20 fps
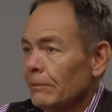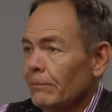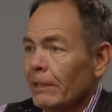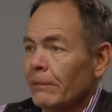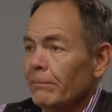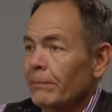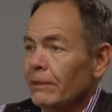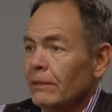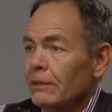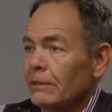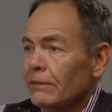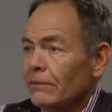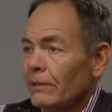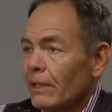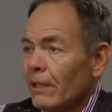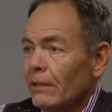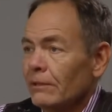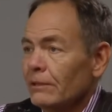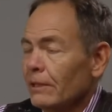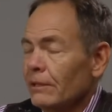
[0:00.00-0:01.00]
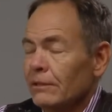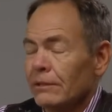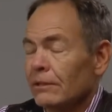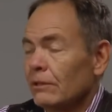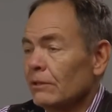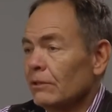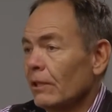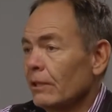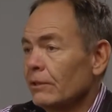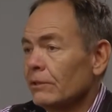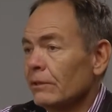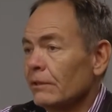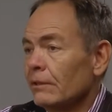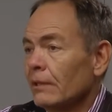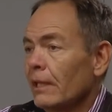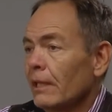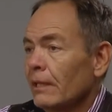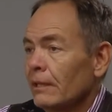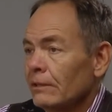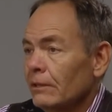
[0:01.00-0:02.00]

and make billions of dollars on its destruction.